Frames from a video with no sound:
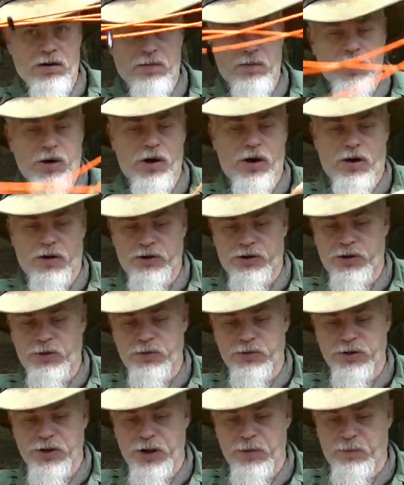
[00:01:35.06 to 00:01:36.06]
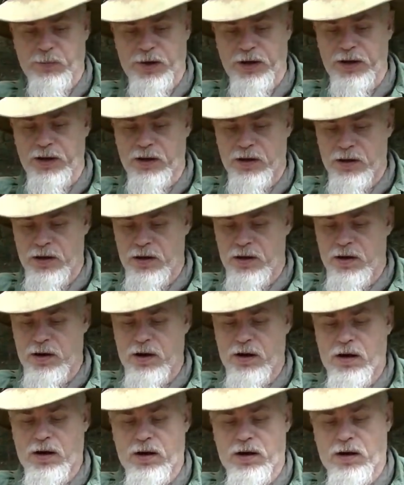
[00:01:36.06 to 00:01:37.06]
Because you would simply
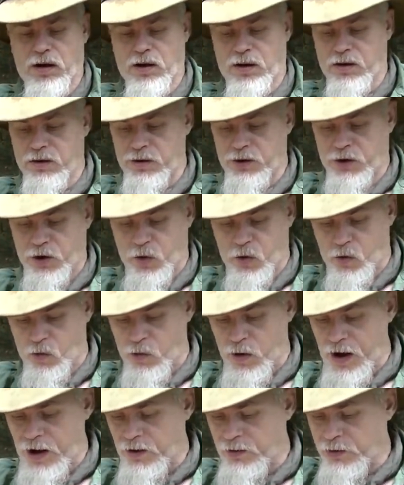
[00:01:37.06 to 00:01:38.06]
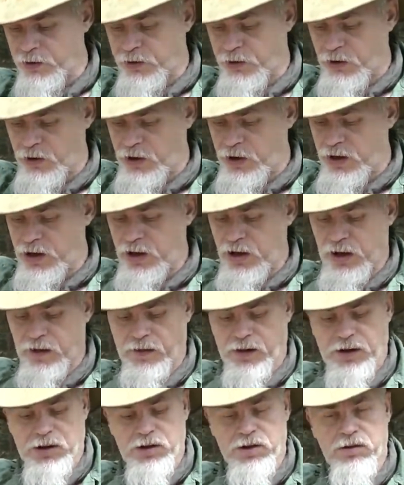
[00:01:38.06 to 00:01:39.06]
go around the tree and
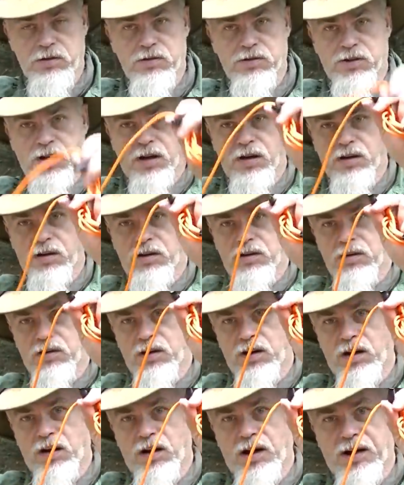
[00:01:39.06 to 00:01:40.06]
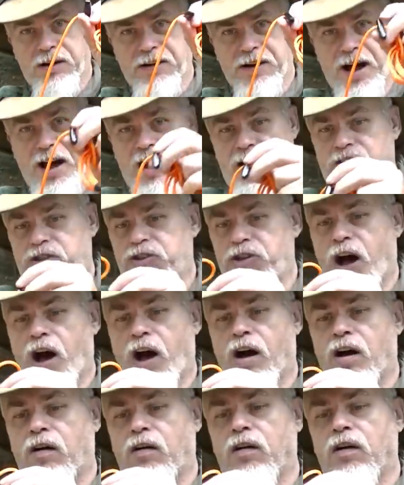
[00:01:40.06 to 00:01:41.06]
then use the attached
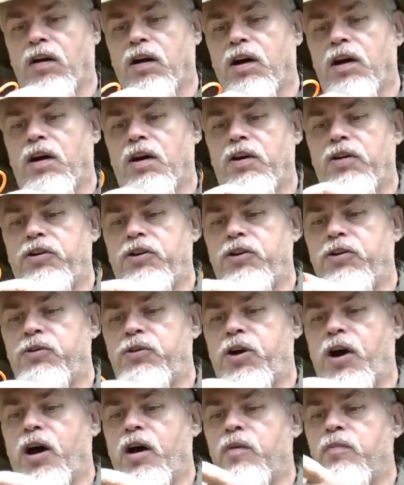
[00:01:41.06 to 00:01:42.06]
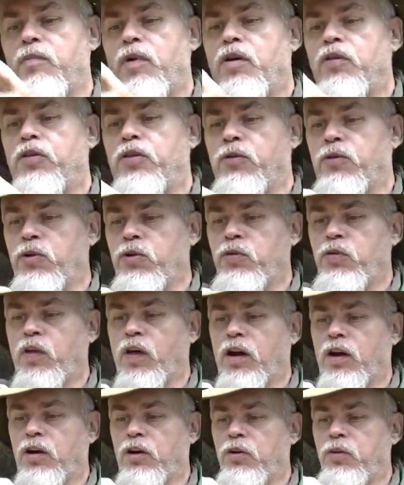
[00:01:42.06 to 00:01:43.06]
toggle to come through
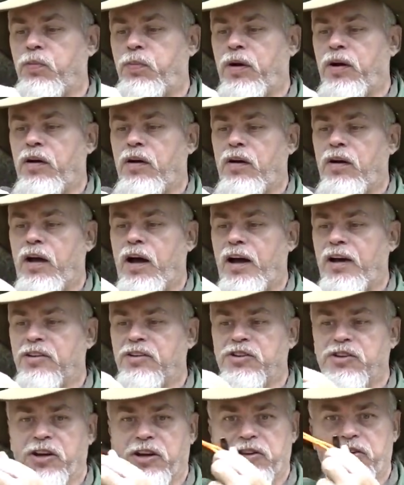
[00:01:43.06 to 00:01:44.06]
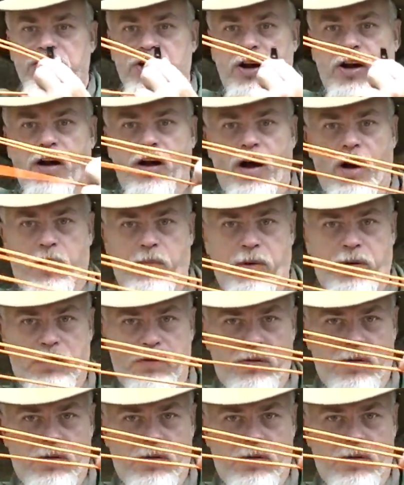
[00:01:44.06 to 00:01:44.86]
the loop and cinch it up.